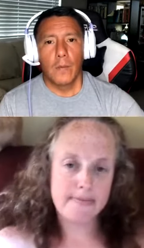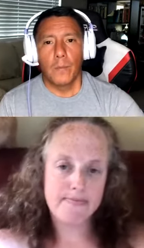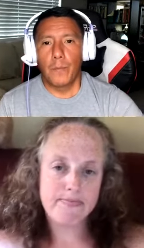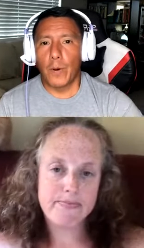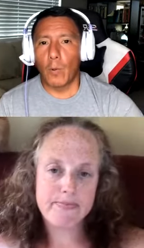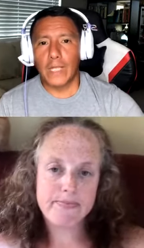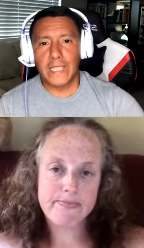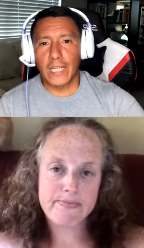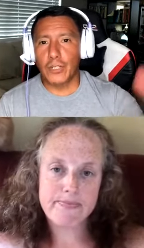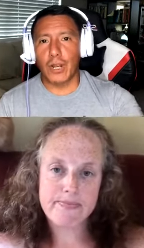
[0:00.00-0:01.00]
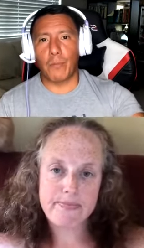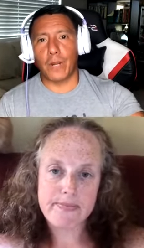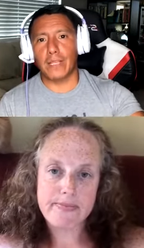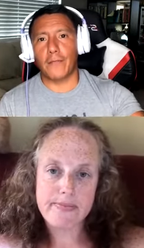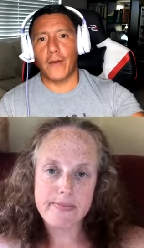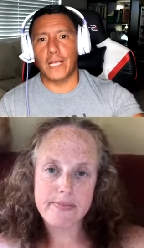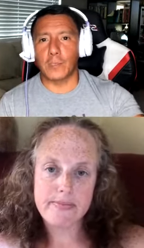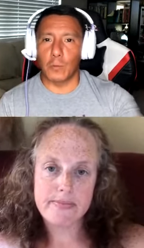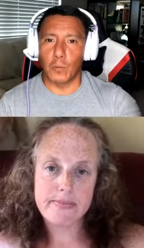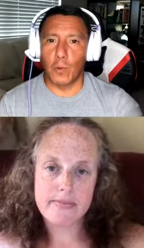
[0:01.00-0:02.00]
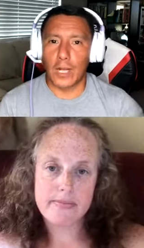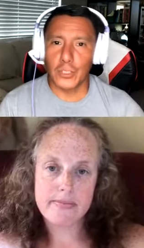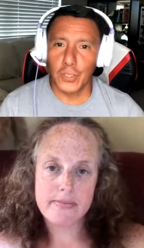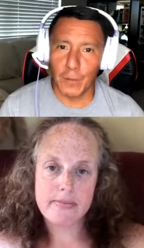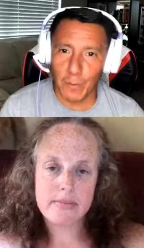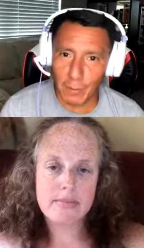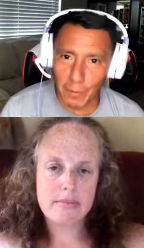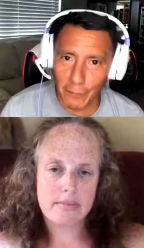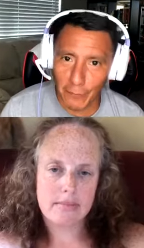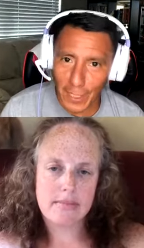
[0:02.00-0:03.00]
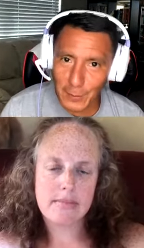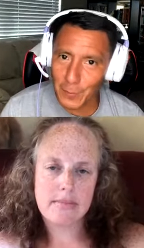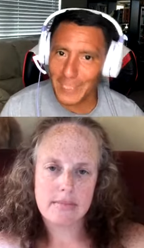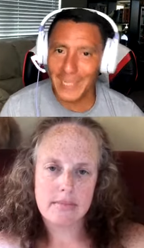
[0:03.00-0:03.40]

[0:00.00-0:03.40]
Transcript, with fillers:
Speaker 1: But what time should I break the fast? Why should I break with the fast with?